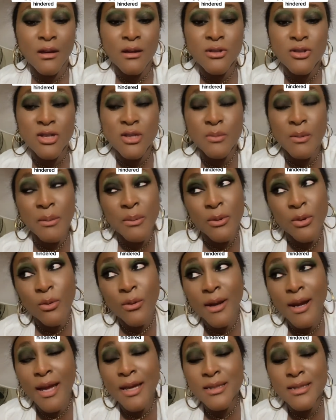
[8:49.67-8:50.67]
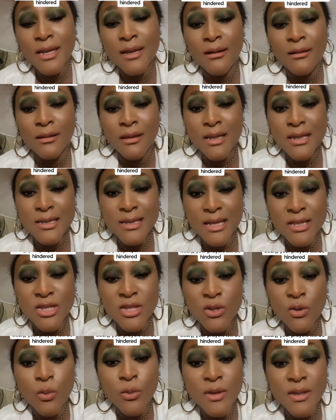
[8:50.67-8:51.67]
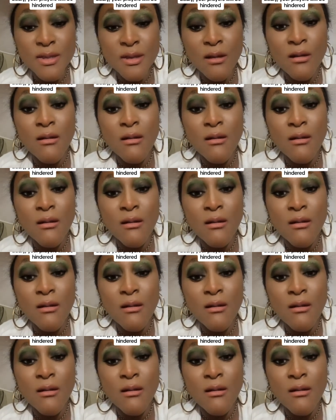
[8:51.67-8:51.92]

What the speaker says: Just people don't like to hear things that squeeze the